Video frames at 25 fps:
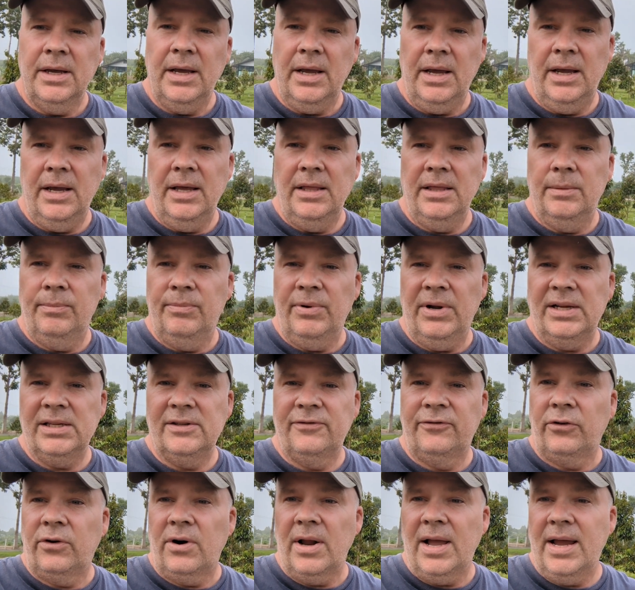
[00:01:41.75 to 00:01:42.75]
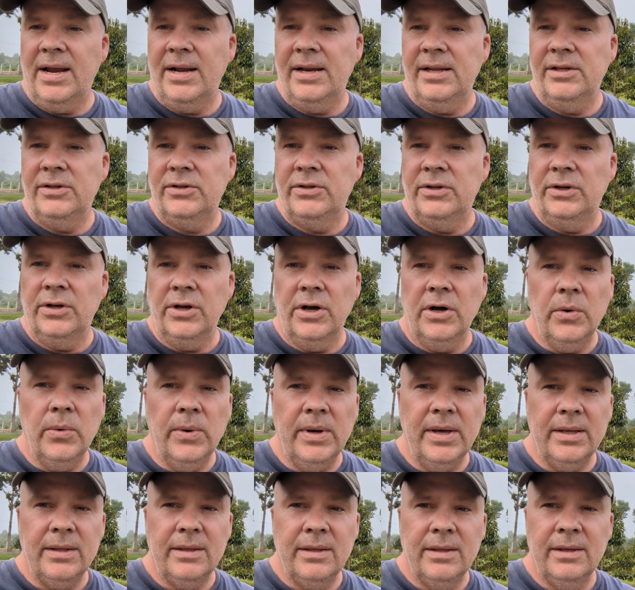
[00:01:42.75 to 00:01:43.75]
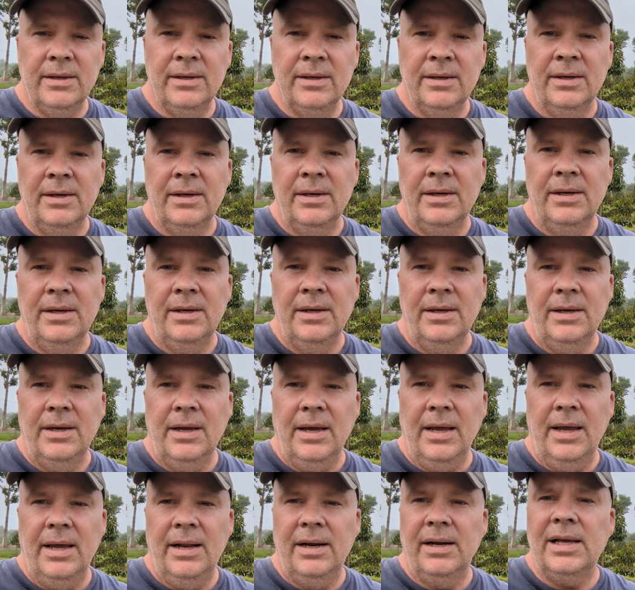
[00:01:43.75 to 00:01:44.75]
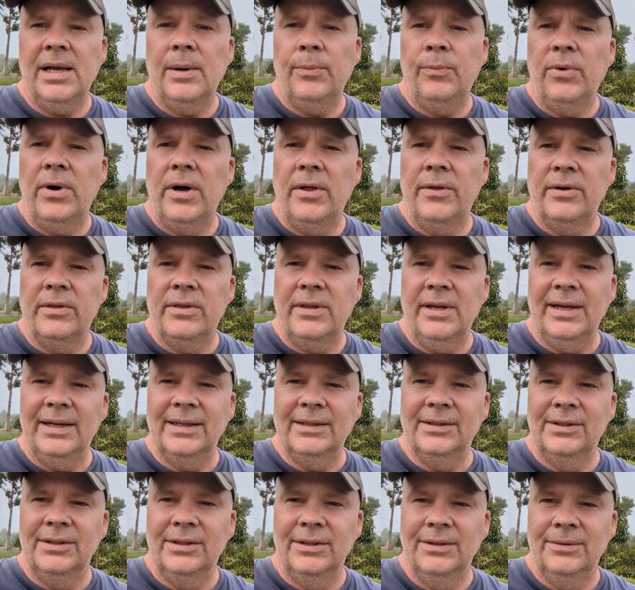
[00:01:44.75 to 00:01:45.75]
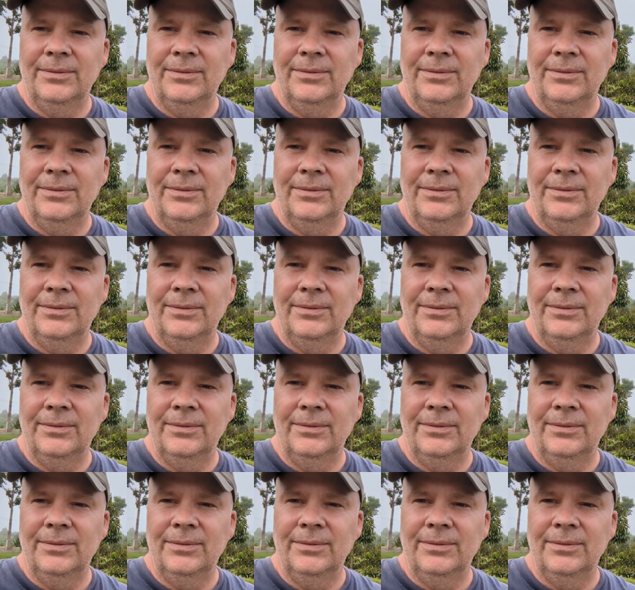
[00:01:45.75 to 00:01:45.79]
and the best varieties to go with and a couple other things.